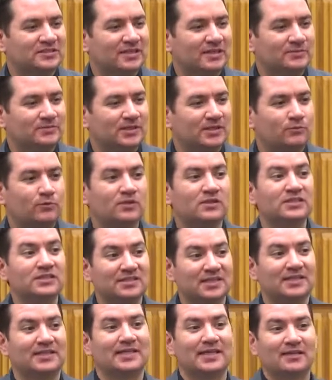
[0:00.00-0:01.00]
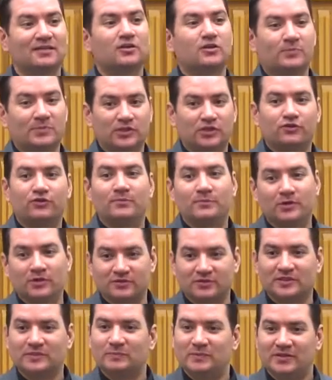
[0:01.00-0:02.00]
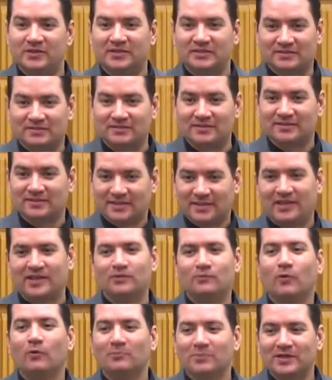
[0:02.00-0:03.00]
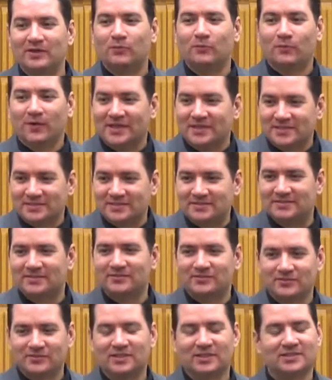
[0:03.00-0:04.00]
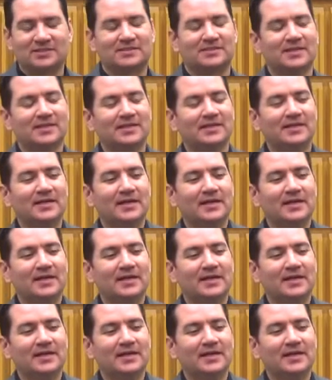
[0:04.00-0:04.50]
And I was like, well, at least I can get a little bit of criminal experience. The year won't be a waste. I'll do this.